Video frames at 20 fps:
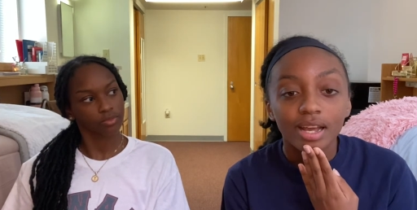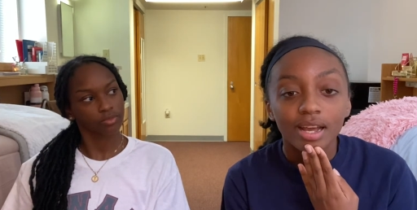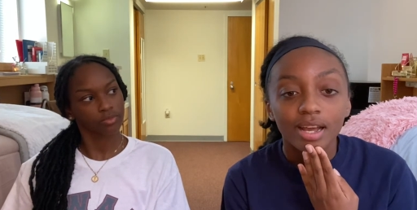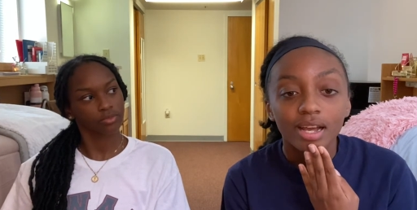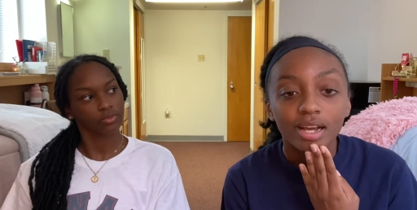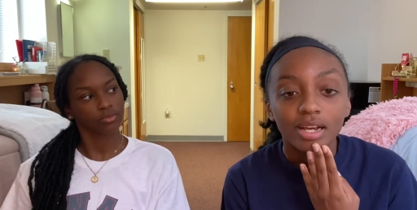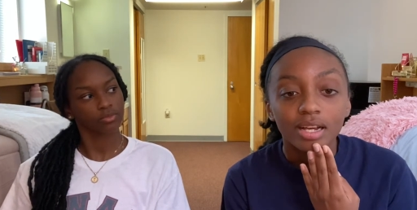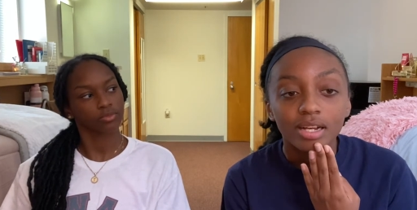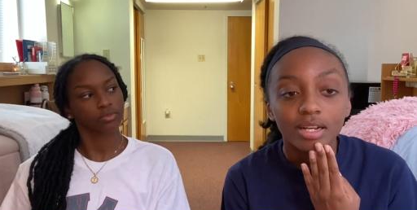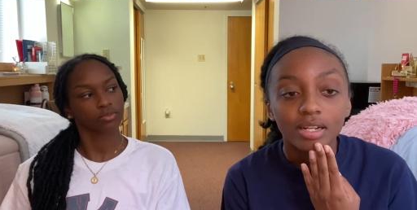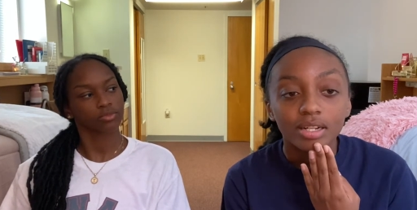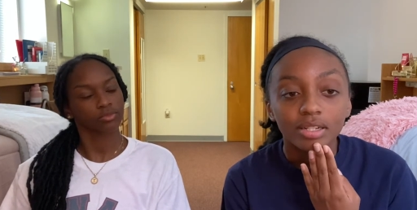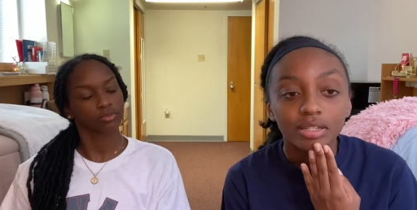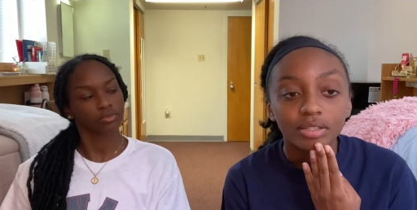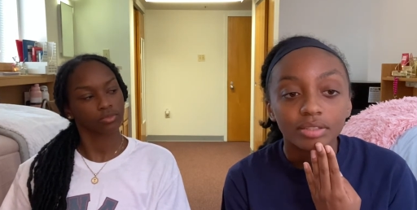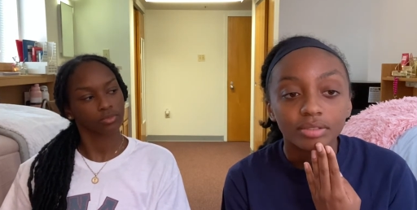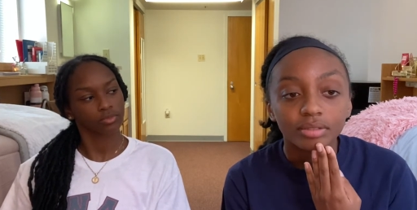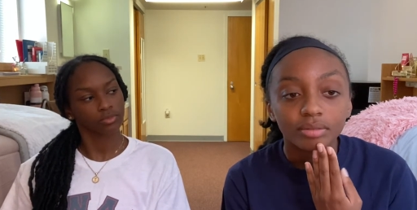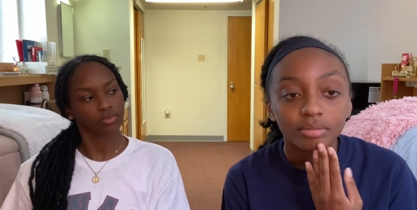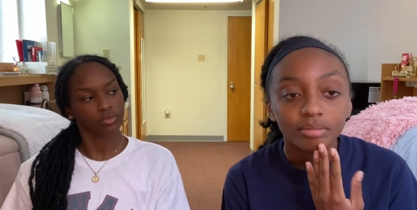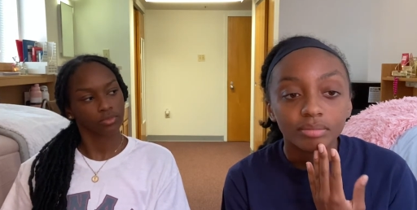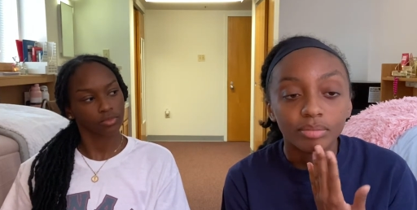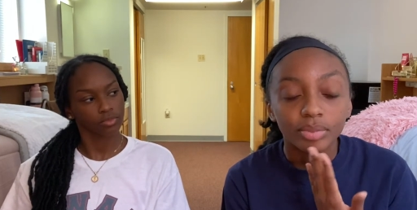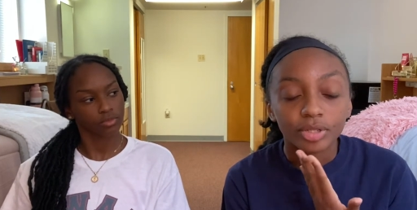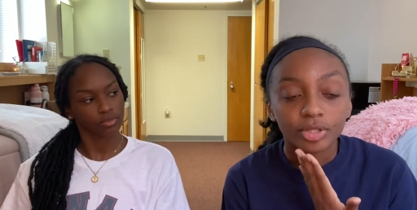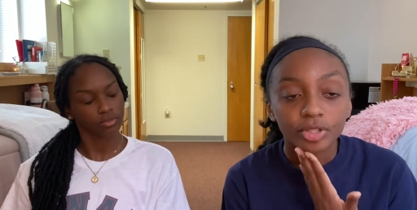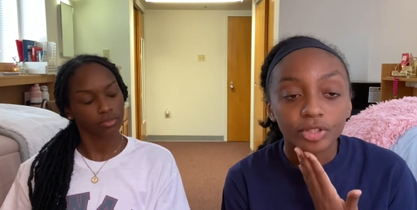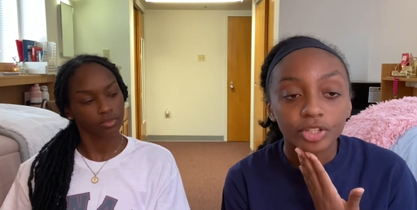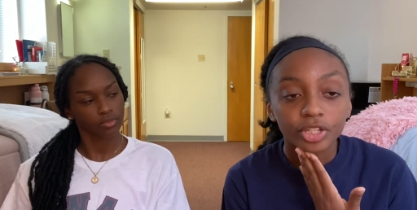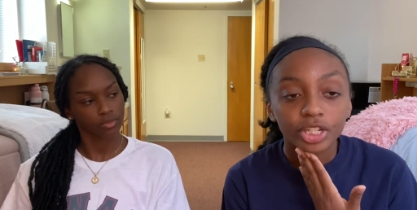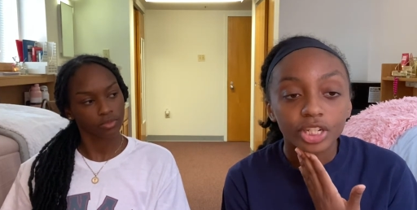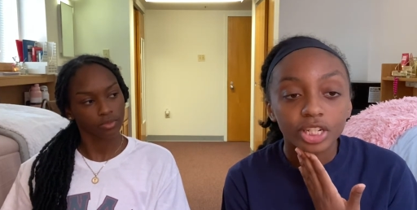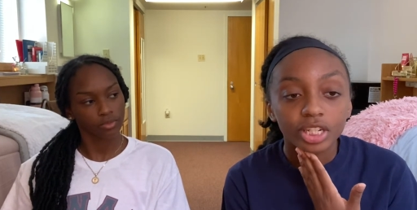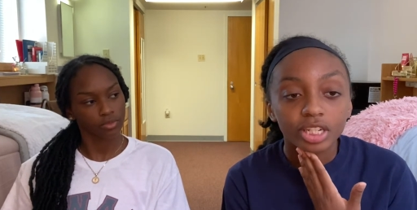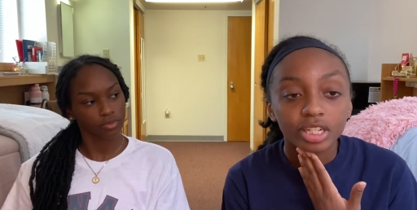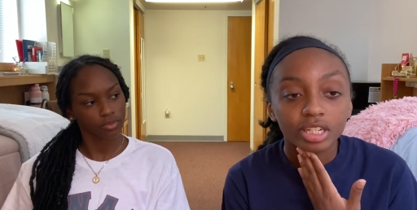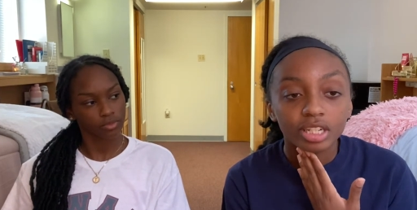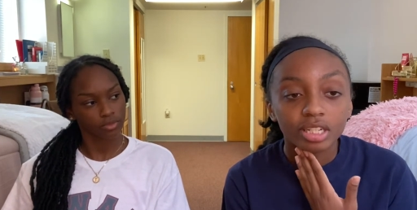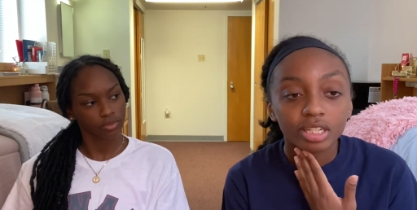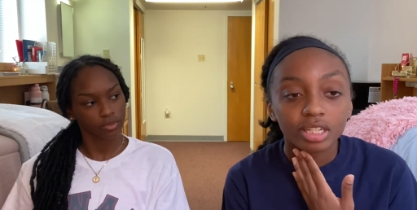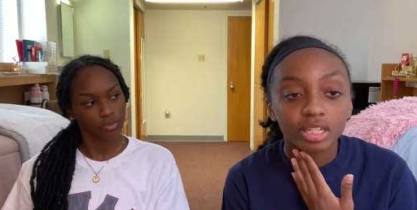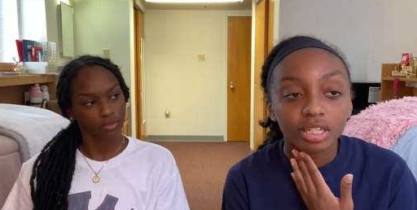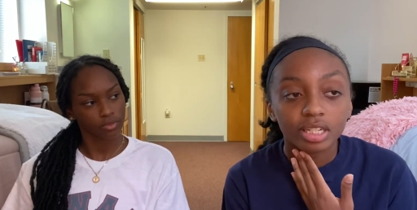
Speaker 1: um, Burger King,